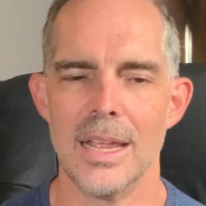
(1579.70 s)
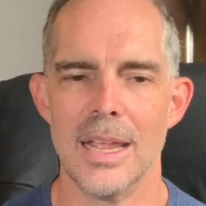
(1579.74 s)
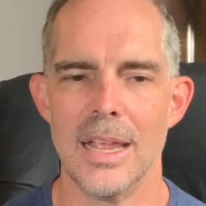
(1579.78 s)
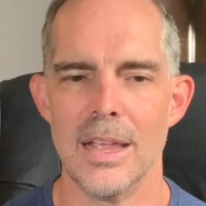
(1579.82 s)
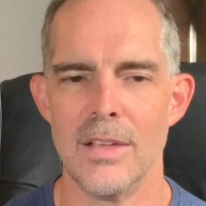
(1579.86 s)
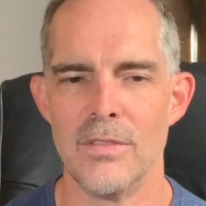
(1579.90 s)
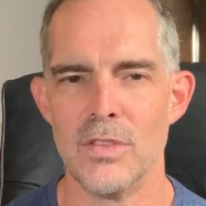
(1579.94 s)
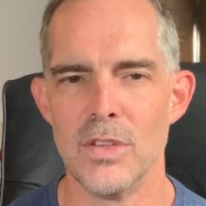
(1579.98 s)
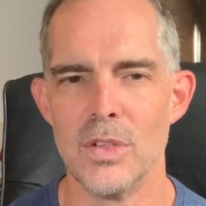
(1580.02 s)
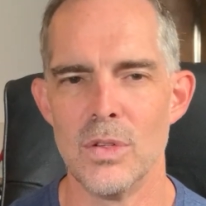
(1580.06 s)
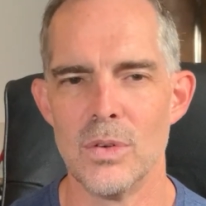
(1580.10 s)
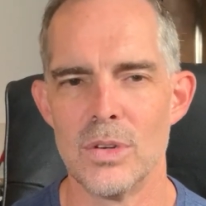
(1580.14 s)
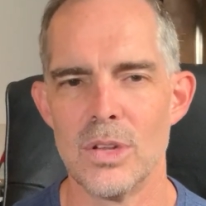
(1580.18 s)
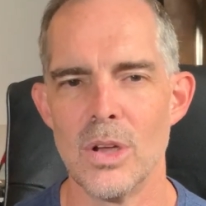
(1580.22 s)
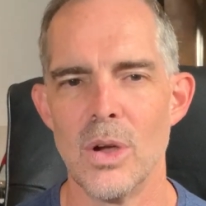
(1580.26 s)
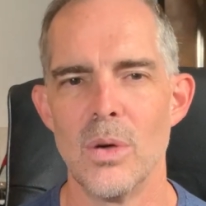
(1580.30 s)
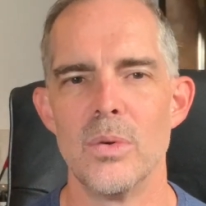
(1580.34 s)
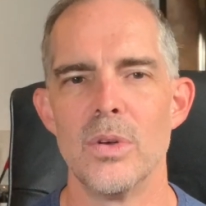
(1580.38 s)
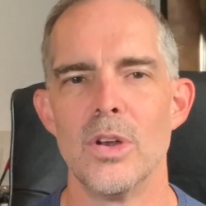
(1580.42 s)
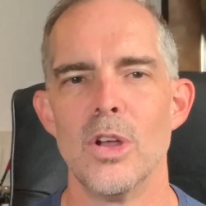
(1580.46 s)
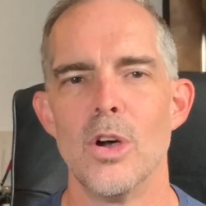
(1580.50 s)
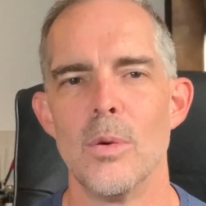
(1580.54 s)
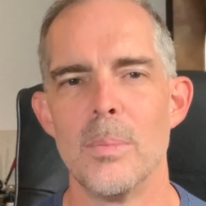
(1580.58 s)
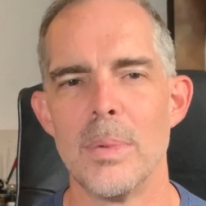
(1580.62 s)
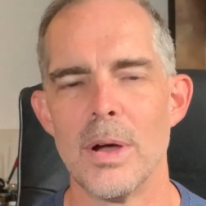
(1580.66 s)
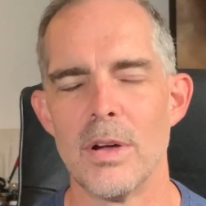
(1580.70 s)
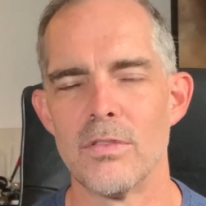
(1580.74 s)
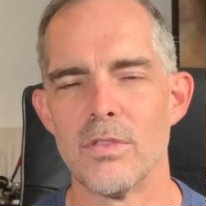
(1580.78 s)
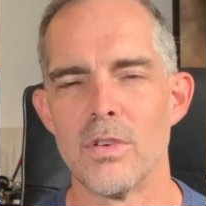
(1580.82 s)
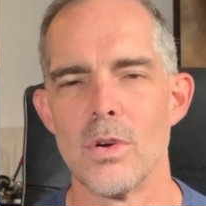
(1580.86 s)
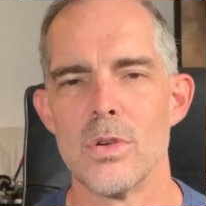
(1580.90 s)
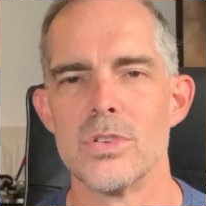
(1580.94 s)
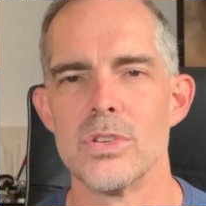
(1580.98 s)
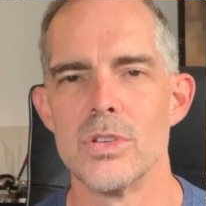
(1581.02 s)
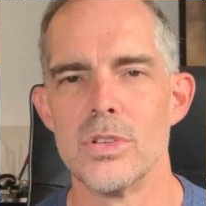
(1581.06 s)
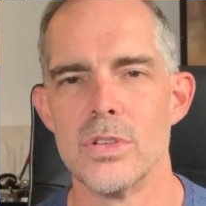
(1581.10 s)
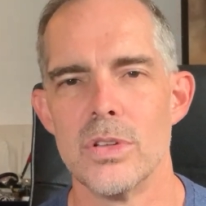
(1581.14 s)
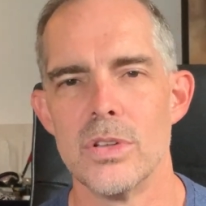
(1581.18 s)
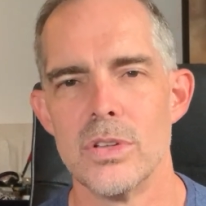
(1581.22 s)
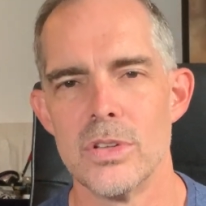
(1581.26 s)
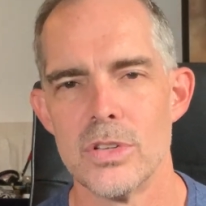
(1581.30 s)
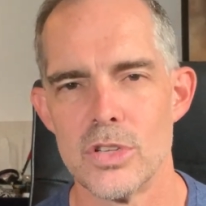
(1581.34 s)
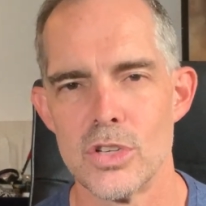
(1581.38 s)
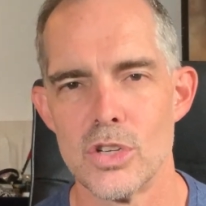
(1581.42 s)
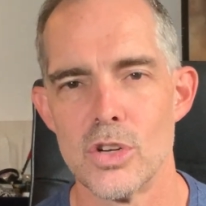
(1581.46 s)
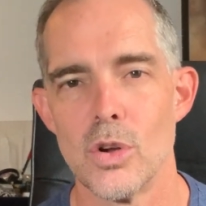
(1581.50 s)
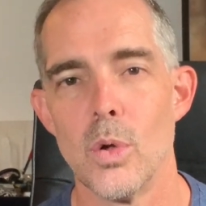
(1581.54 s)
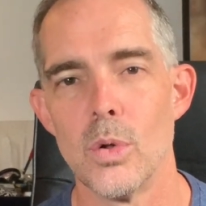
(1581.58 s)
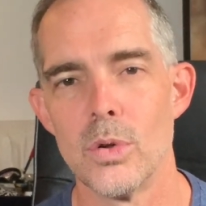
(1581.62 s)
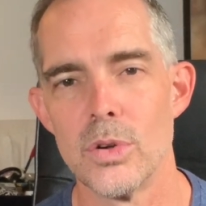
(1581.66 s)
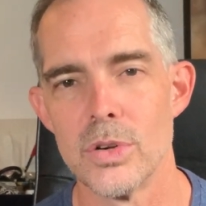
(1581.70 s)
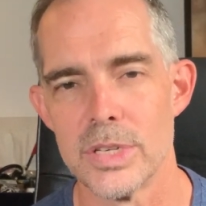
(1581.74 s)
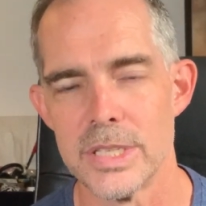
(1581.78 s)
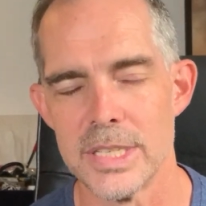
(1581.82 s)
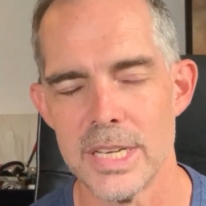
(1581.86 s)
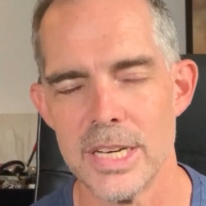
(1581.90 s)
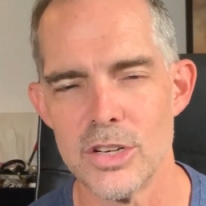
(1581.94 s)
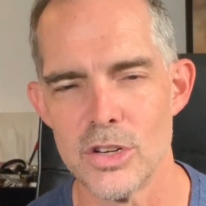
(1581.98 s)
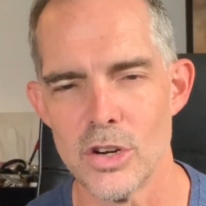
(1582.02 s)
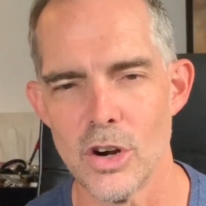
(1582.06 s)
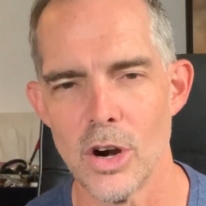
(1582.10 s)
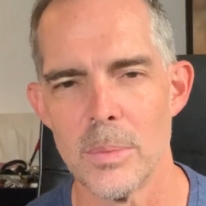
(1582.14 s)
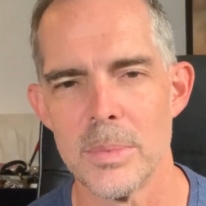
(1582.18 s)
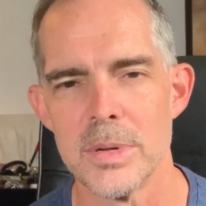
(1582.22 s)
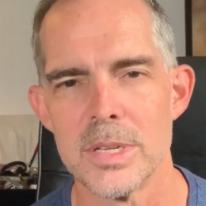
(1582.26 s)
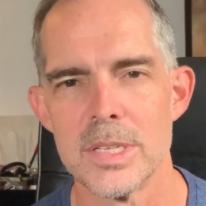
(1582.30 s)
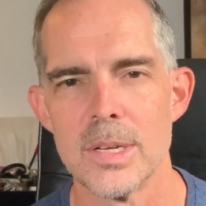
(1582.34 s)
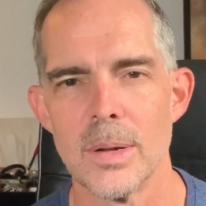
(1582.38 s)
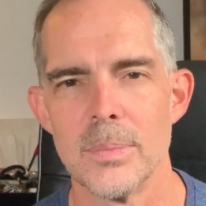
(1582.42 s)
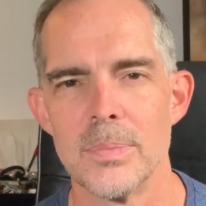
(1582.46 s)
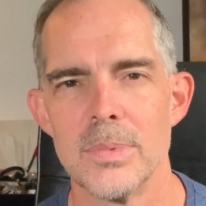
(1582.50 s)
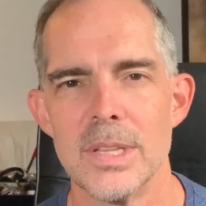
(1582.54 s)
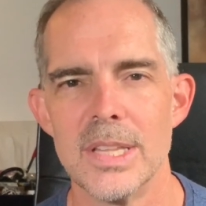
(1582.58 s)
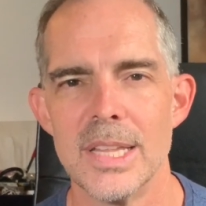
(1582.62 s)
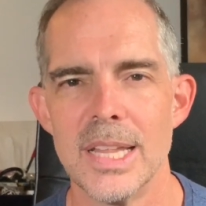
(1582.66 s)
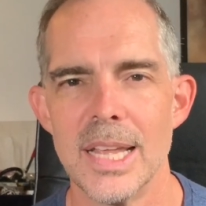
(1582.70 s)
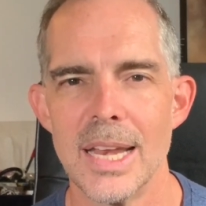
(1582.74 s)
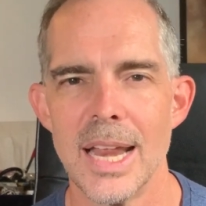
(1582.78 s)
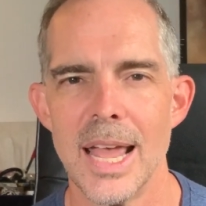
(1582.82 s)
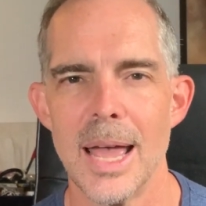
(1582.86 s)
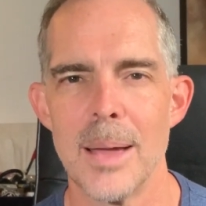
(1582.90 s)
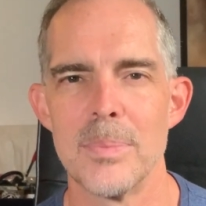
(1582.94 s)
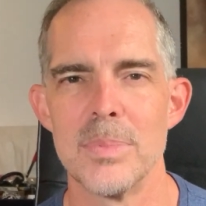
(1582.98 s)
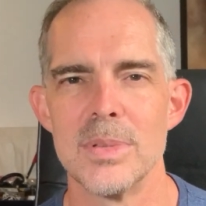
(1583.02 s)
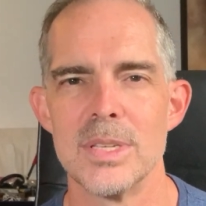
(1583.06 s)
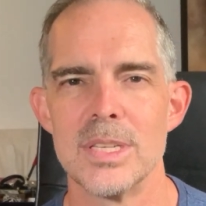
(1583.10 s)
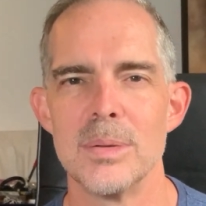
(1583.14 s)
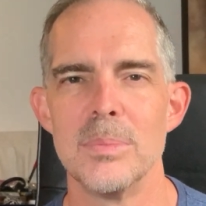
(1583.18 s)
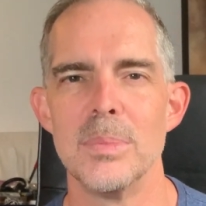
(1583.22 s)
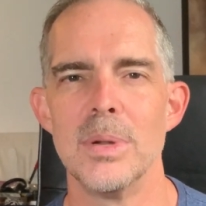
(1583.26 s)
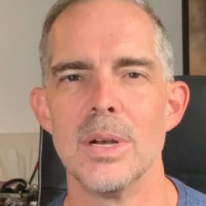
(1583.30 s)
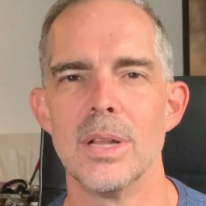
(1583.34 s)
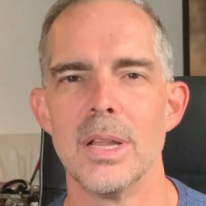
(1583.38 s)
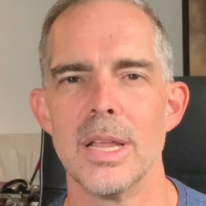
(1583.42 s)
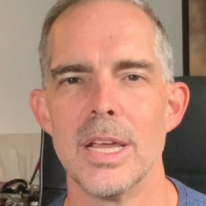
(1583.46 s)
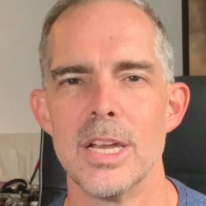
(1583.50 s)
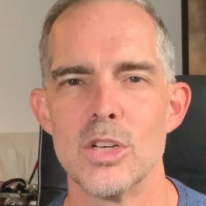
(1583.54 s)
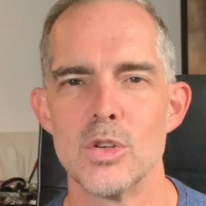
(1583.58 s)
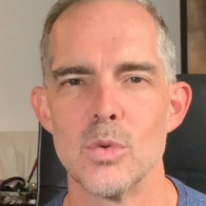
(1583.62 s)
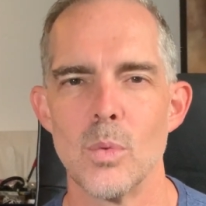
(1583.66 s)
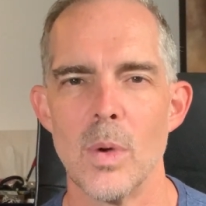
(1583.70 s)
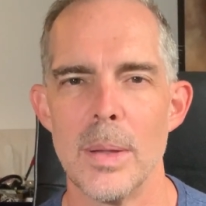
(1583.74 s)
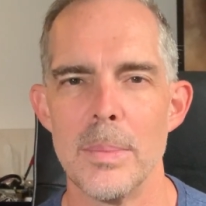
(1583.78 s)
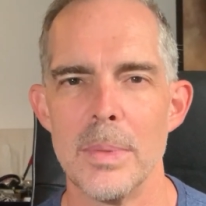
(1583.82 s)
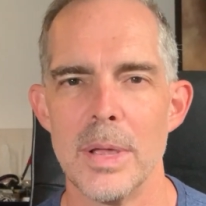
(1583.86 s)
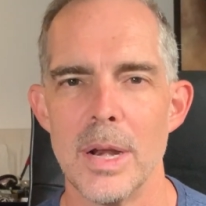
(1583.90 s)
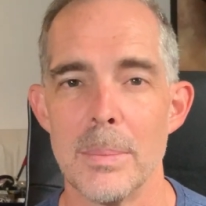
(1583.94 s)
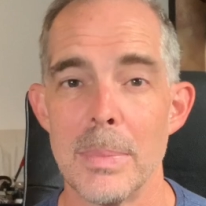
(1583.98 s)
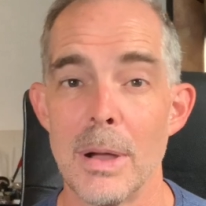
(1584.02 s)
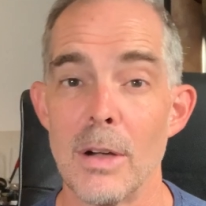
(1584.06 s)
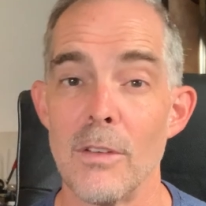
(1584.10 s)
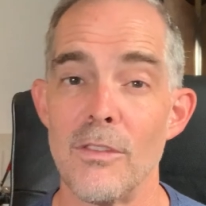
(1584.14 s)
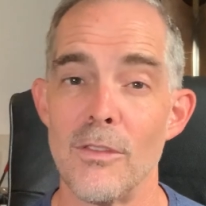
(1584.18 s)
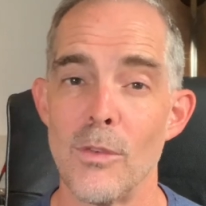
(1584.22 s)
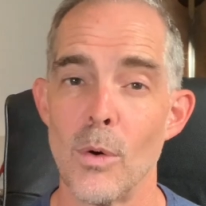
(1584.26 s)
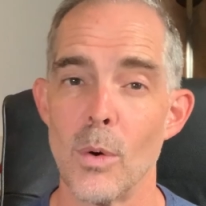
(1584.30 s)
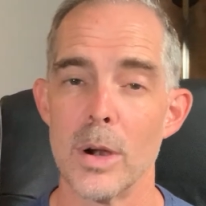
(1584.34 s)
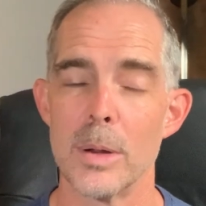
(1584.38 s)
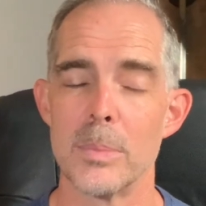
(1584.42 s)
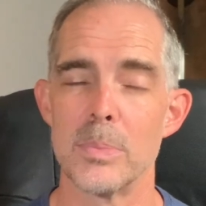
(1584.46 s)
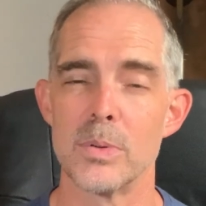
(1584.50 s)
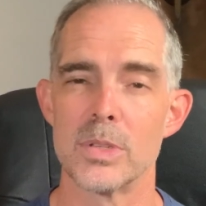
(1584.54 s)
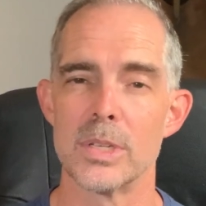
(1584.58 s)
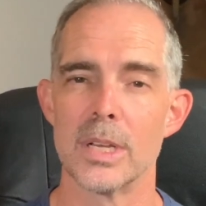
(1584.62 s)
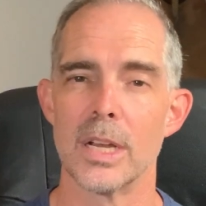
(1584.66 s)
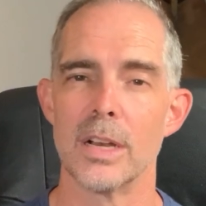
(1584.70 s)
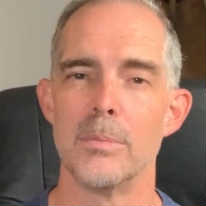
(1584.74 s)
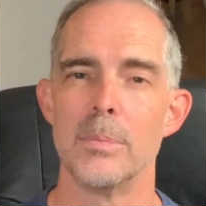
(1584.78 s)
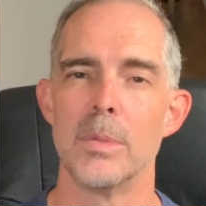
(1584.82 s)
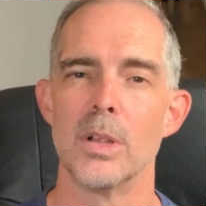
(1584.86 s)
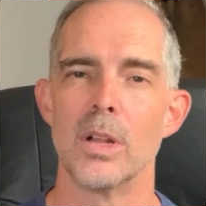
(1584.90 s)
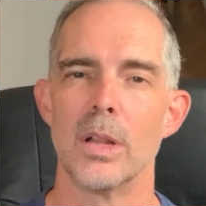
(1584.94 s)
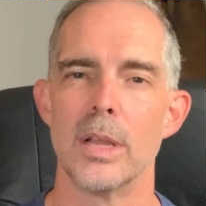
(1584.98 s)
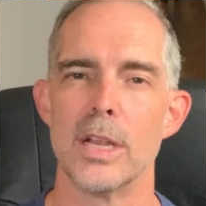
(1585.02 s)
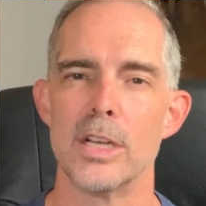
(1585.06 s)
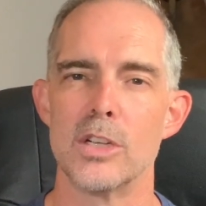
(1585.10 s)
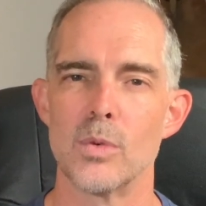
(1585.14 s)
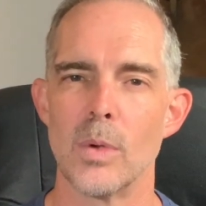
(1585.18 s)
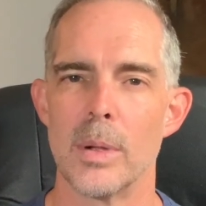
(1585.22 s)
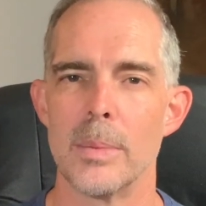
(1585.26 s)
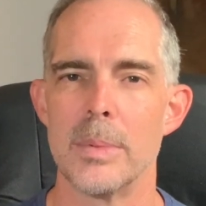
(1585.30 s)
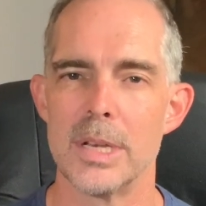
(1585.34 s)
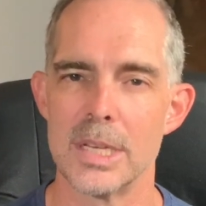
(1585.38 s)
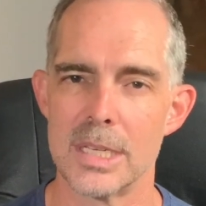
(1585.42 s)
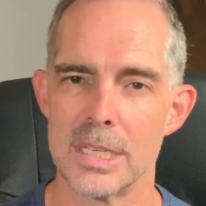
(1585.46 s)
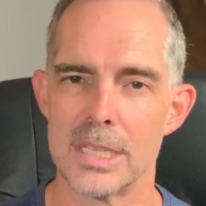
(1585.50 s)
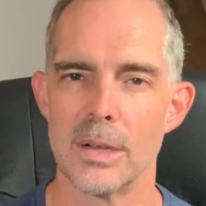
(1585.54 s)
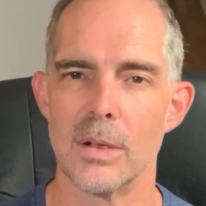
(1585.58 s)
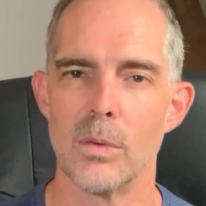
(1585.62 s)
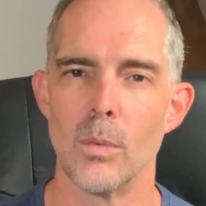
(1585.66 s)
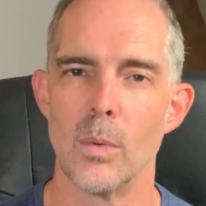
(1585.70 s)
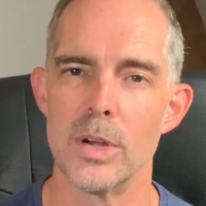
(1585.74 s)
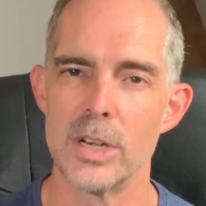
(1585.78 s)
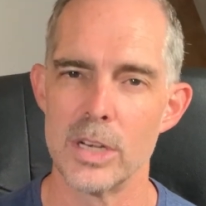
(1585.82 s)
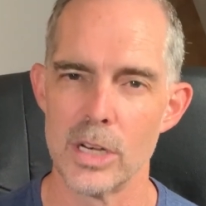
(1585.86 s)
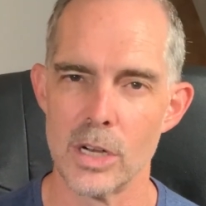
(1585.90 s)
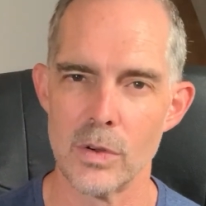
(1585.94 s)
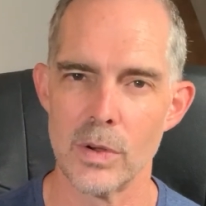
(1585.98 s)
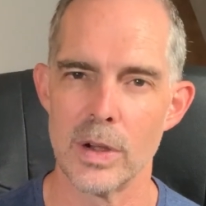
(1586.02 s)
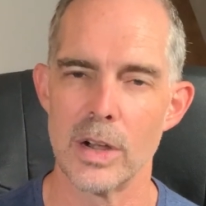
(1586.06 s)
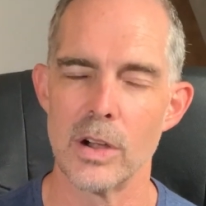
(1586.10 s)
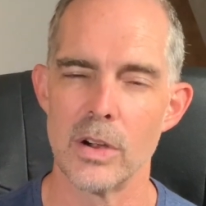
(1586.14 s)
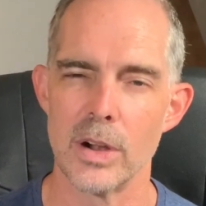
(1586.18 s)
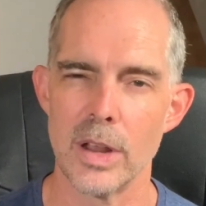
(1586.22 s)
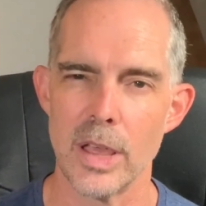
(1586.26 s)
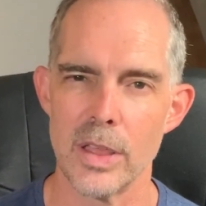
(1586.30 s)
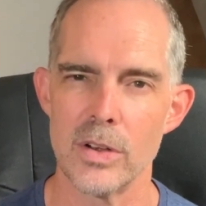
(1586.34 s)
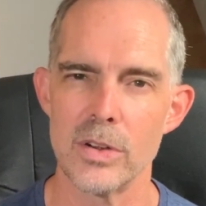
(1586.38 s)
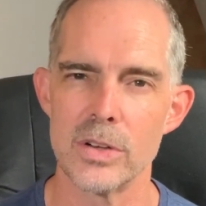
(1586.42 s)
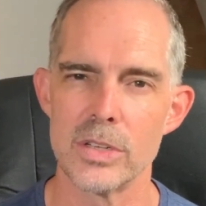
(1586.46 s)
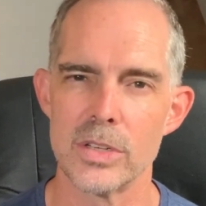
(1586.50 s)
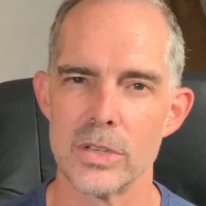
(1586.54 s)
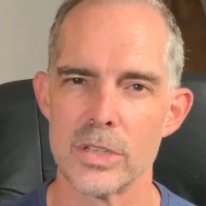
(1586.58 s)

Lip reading: if you don't know about frozen shoulder syndrome, it's something that happens to middle-aged women, about 40% of middle-aged women to one degree or another.